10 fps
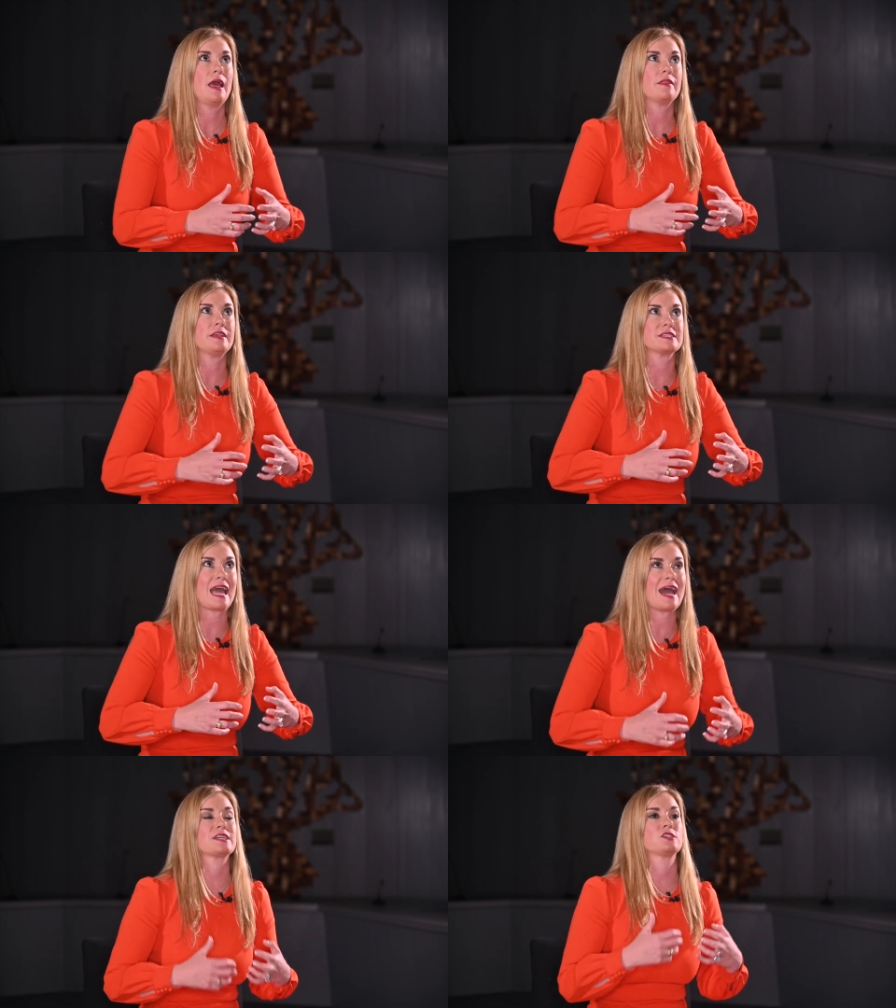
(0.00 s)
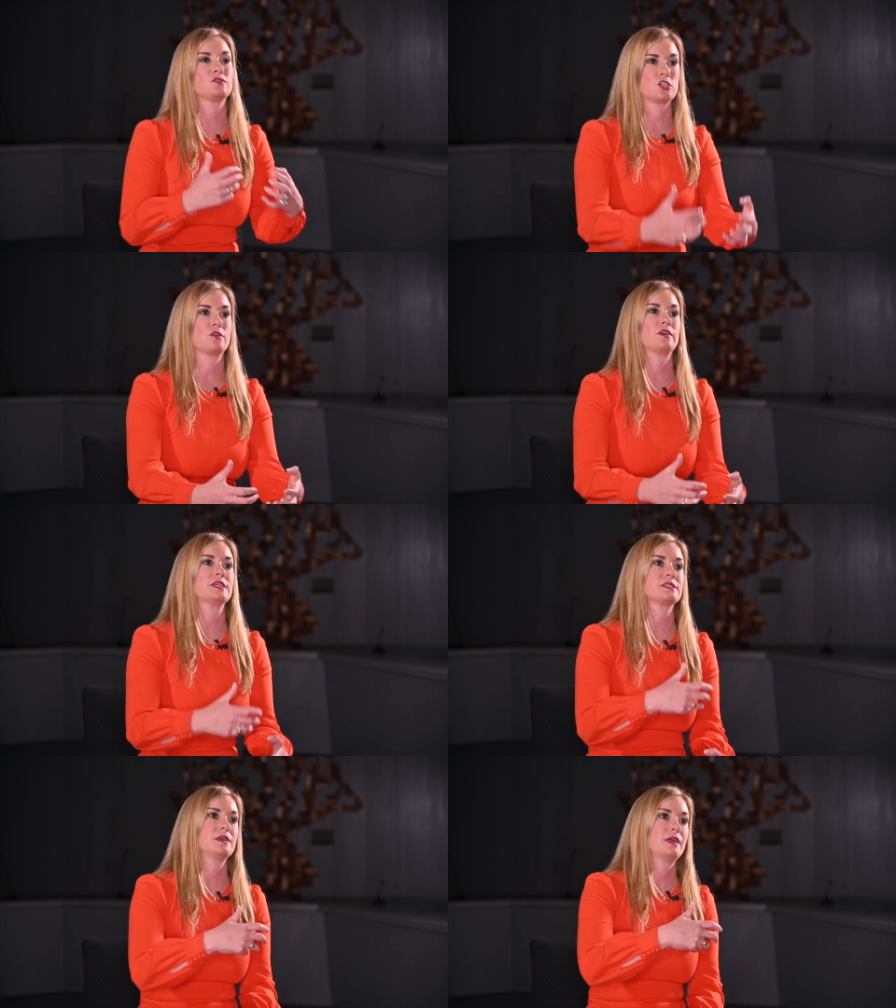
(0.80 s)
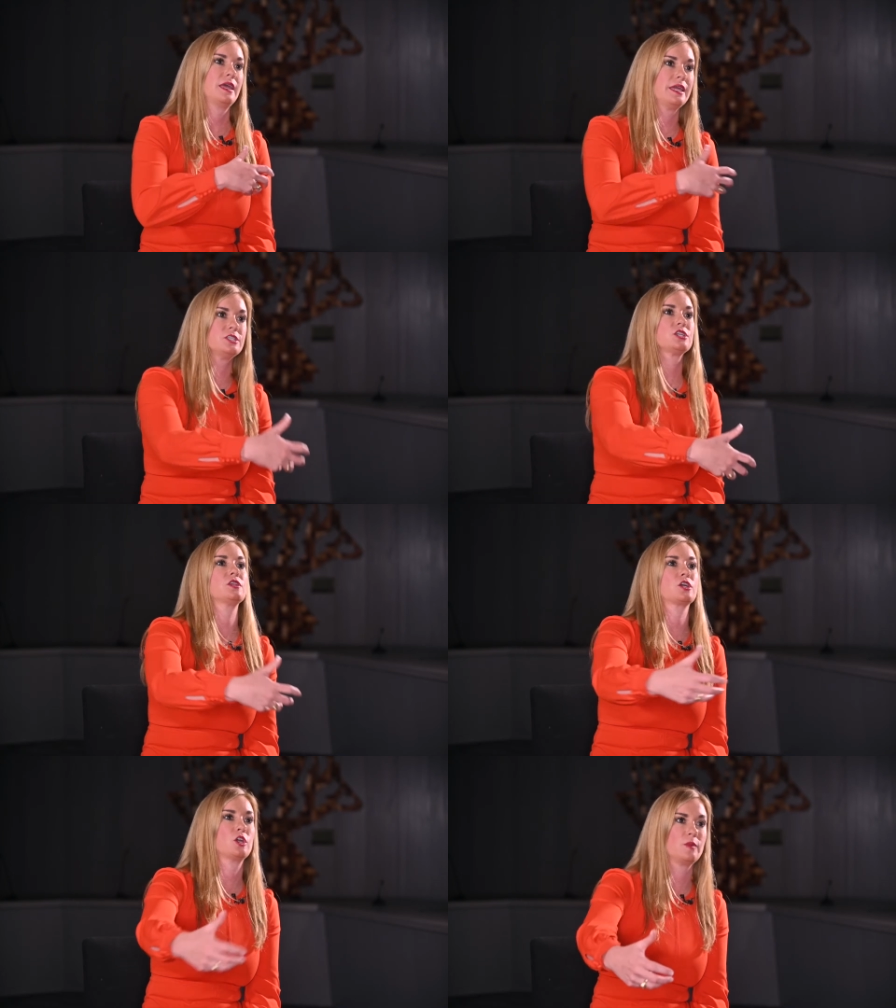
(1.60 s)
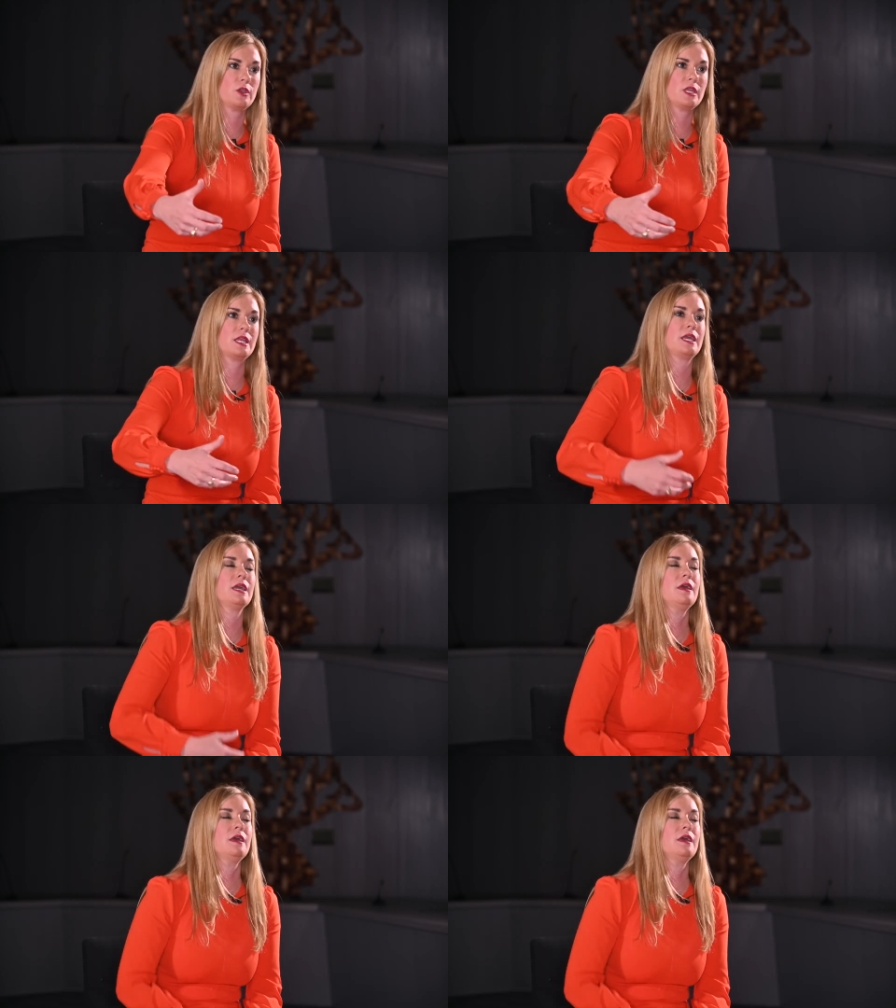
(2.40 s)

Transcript: these acts of service into the community.